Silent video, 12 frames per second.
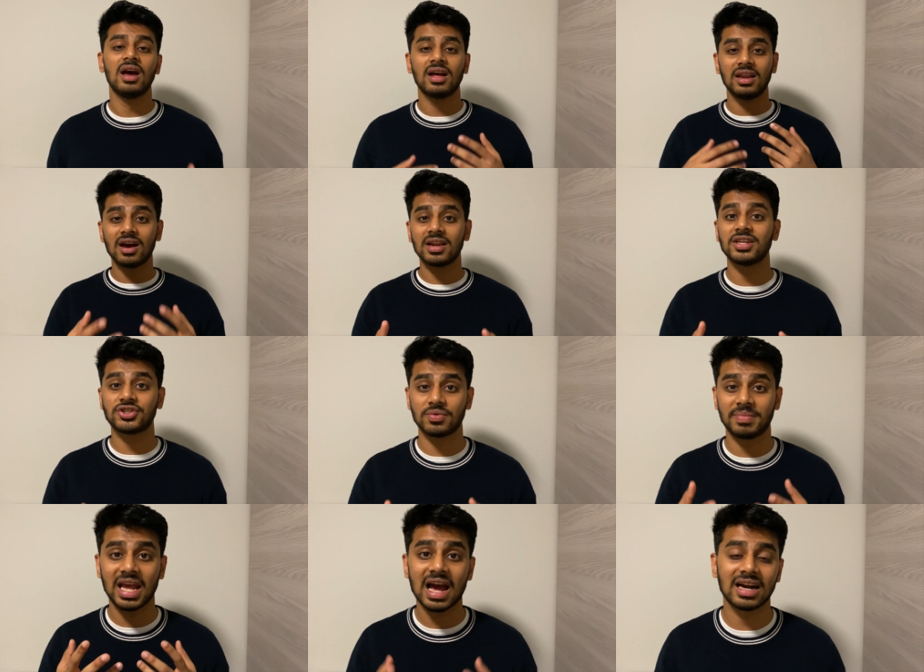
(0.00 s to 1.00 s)
learning should
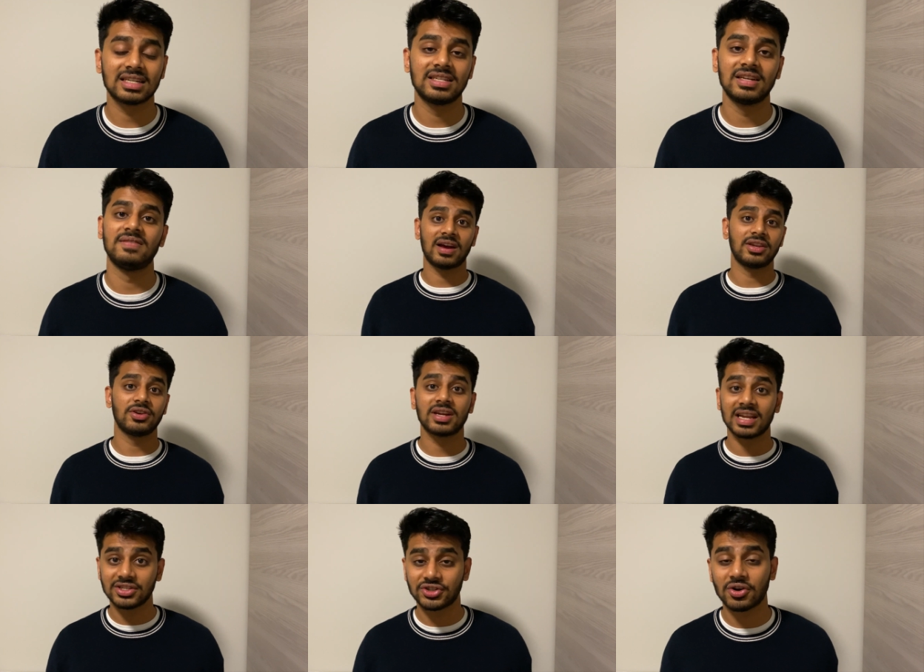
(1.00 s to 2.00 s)
be active and you can
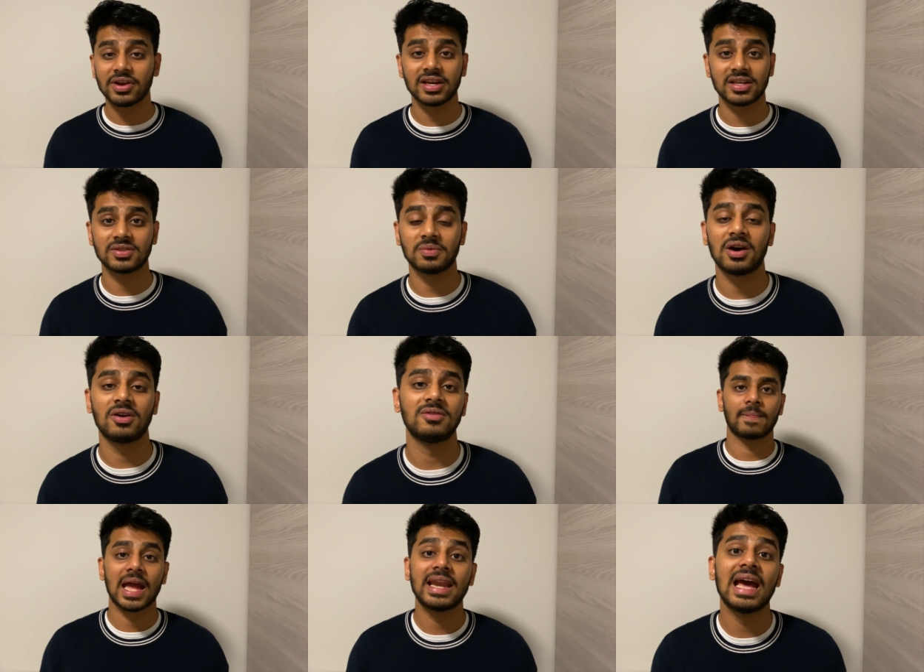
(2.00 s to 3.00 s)
enjoy it as well.
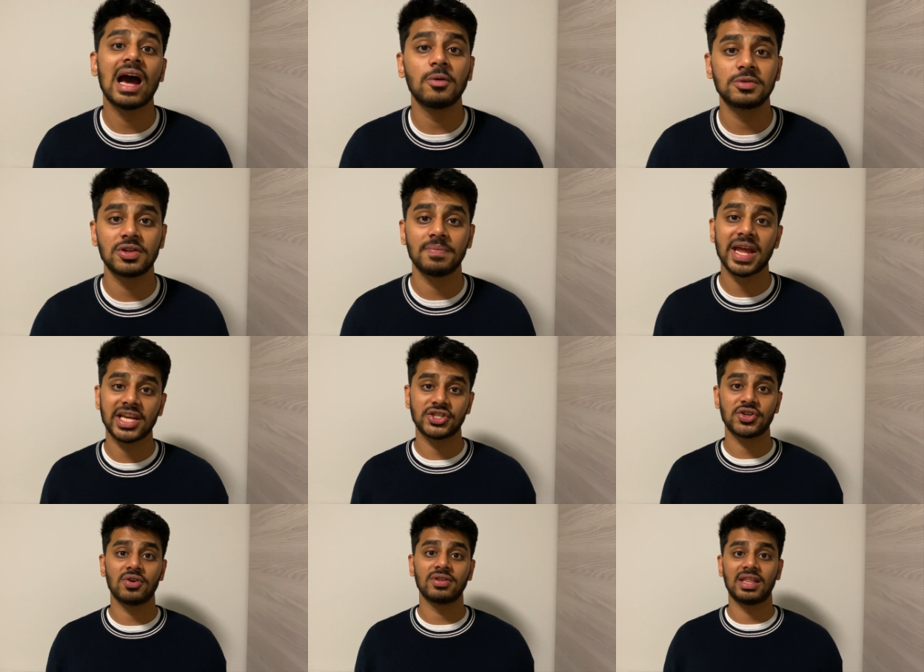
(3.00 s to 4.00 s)
And it helps to make
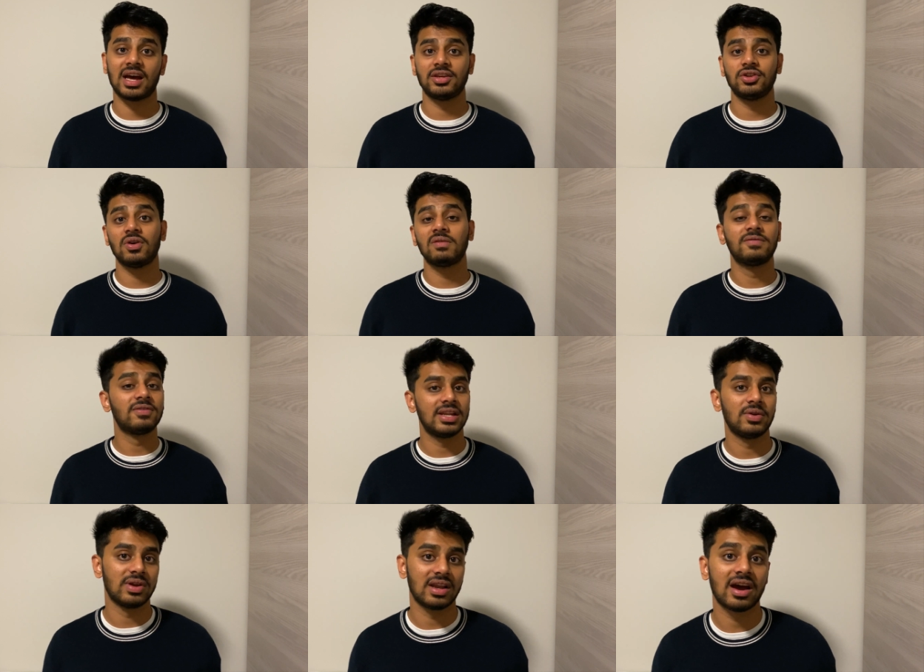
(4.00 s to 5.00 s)
sure that you don't fully
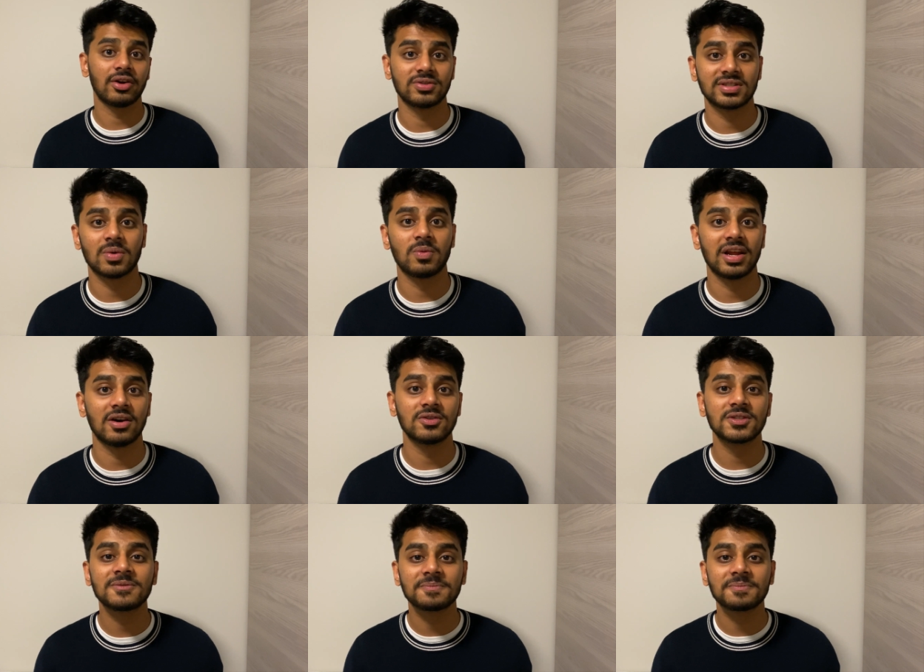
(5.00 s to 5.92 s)
rely on someone else.